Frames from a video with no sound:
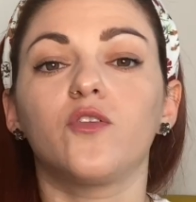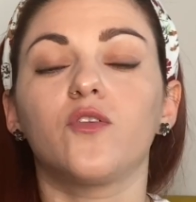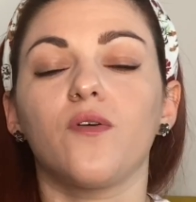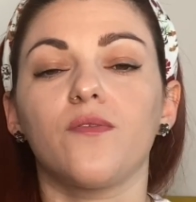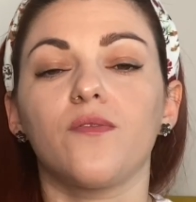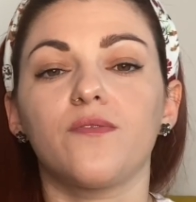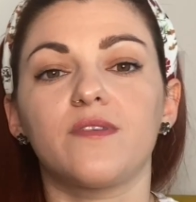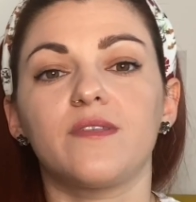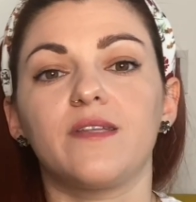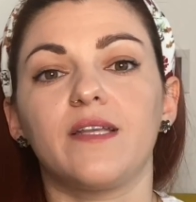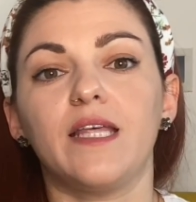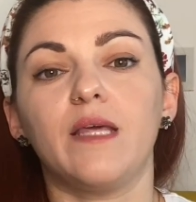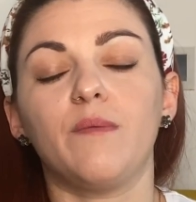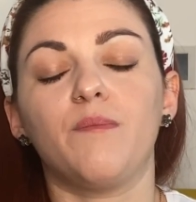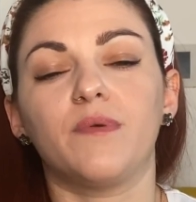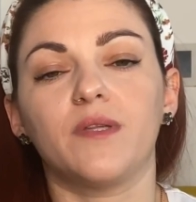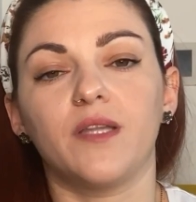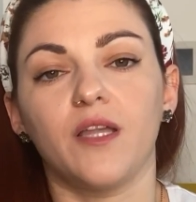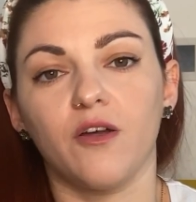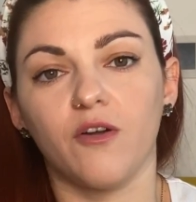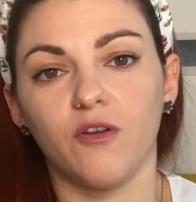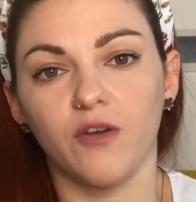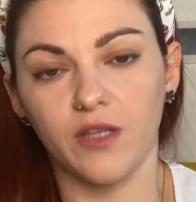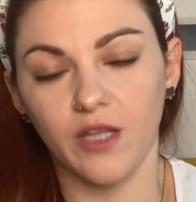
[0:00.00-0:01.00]
of sleep in
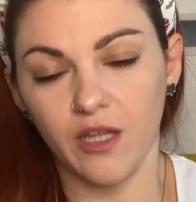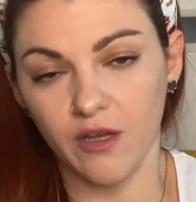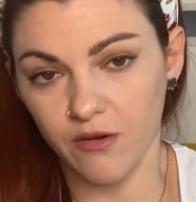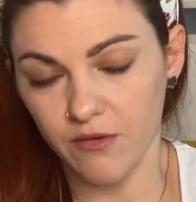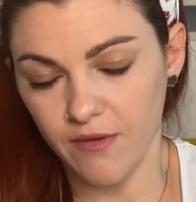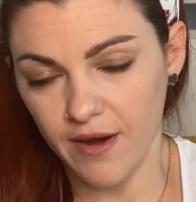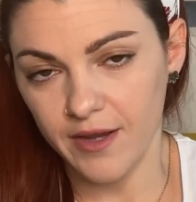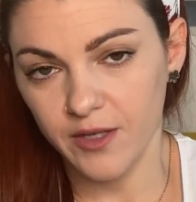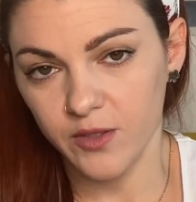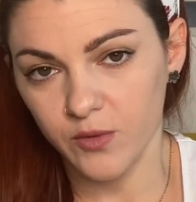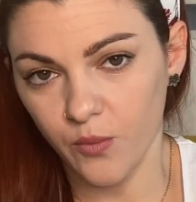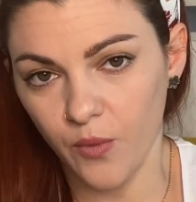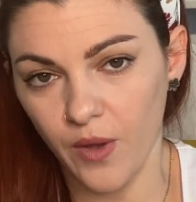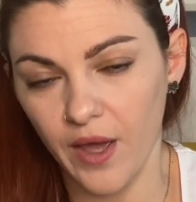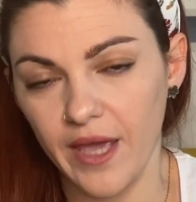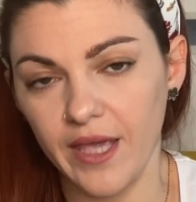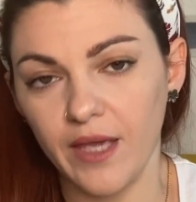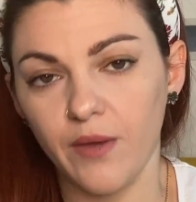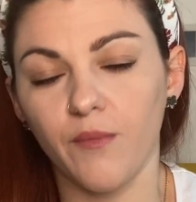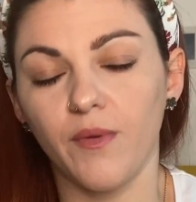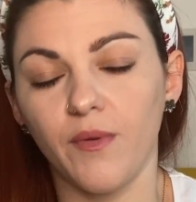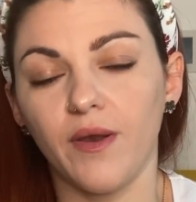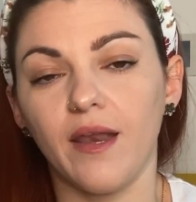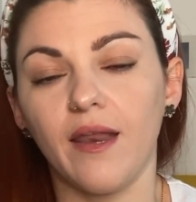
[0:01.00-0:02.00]
the correct way
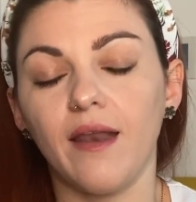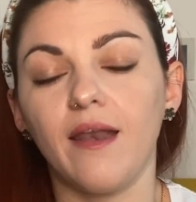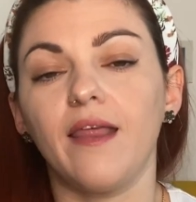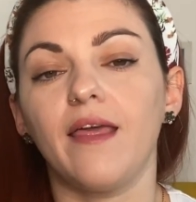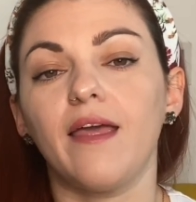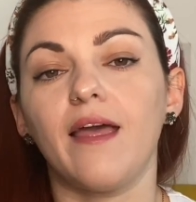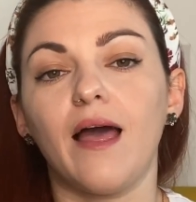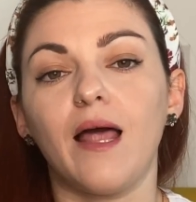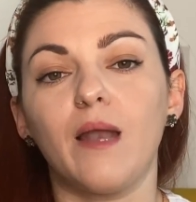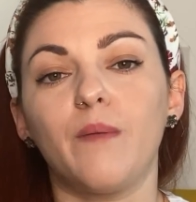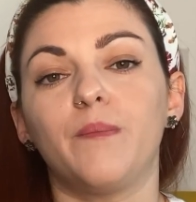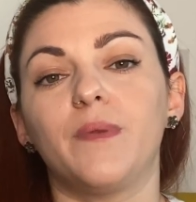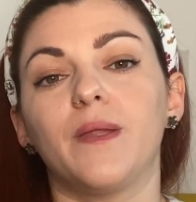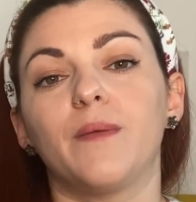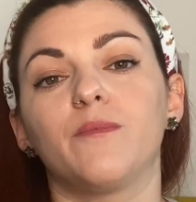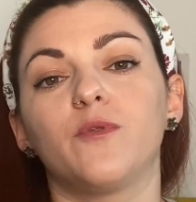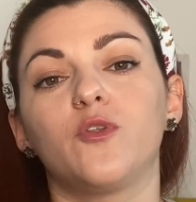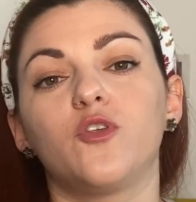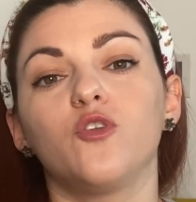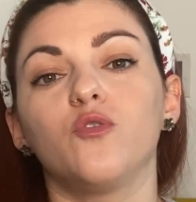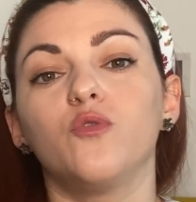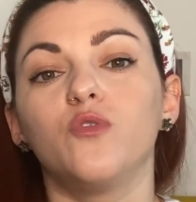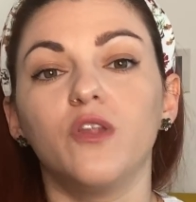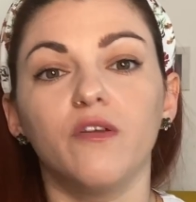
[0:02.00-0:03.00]
will really help them
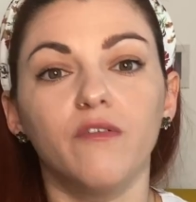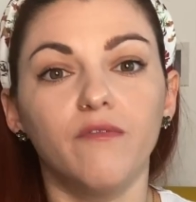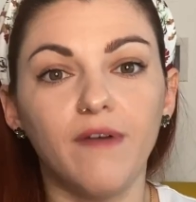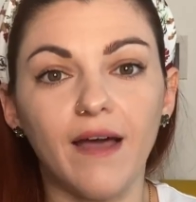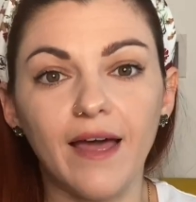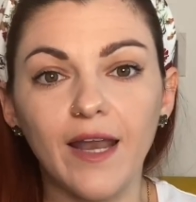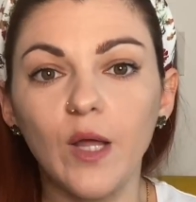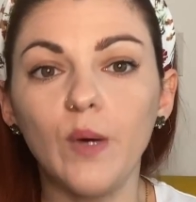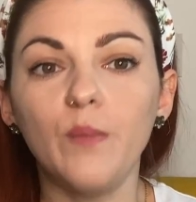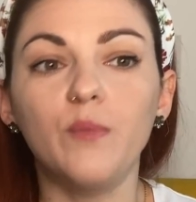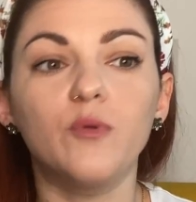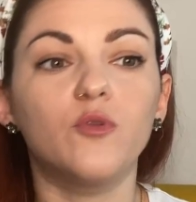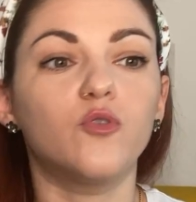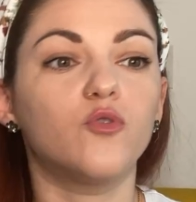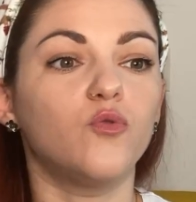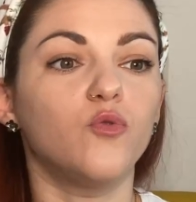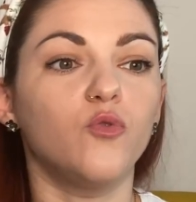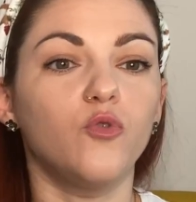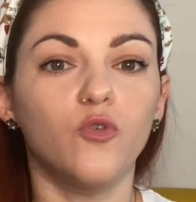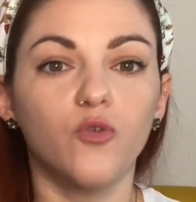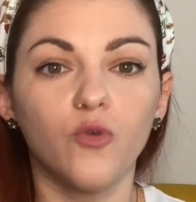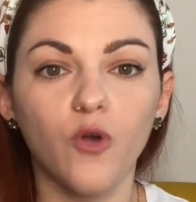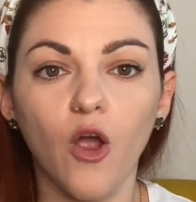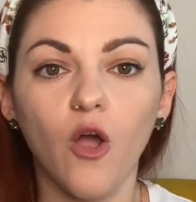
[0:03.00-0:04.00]
to develop, to
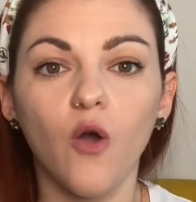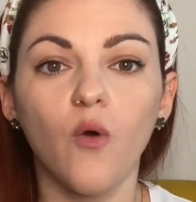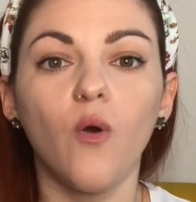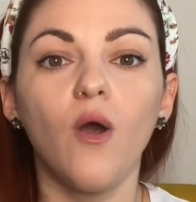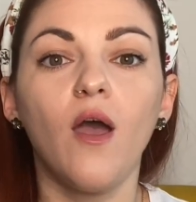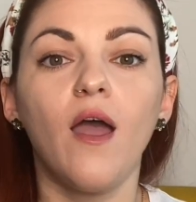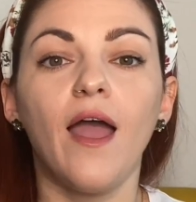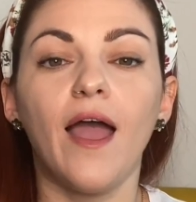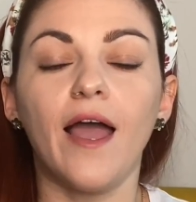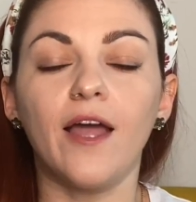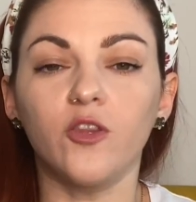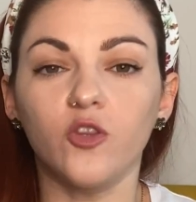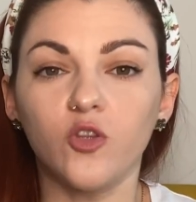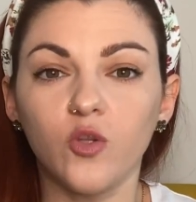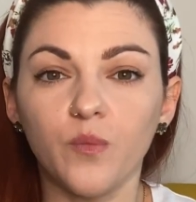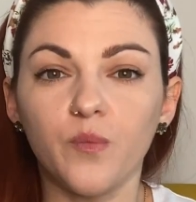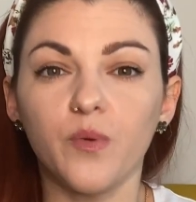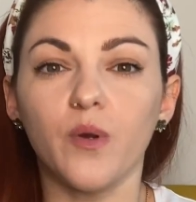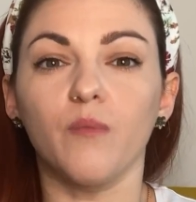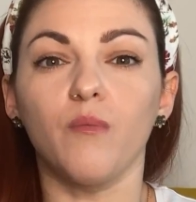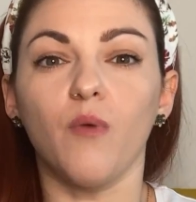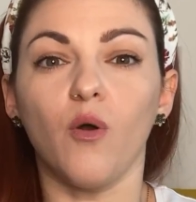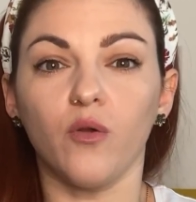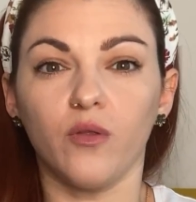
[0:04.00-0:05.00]
grow, and to
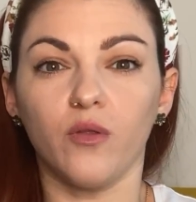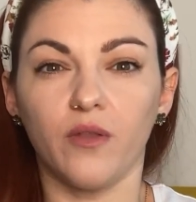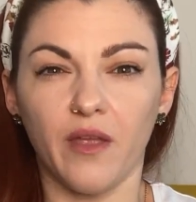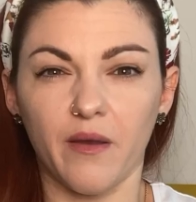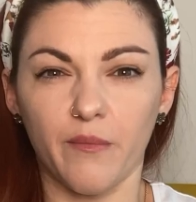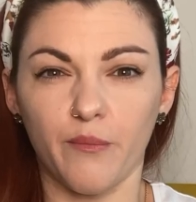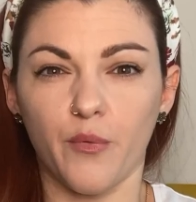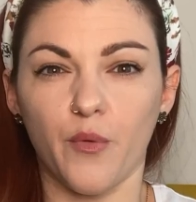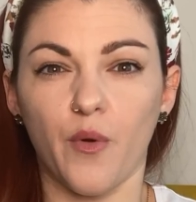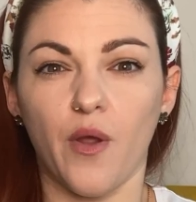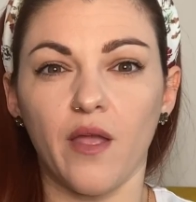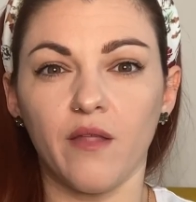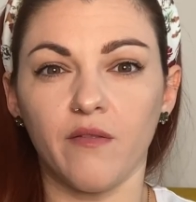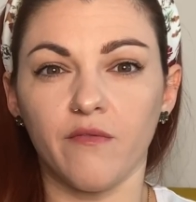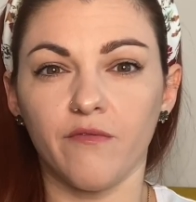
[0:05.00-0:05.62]
promote their brain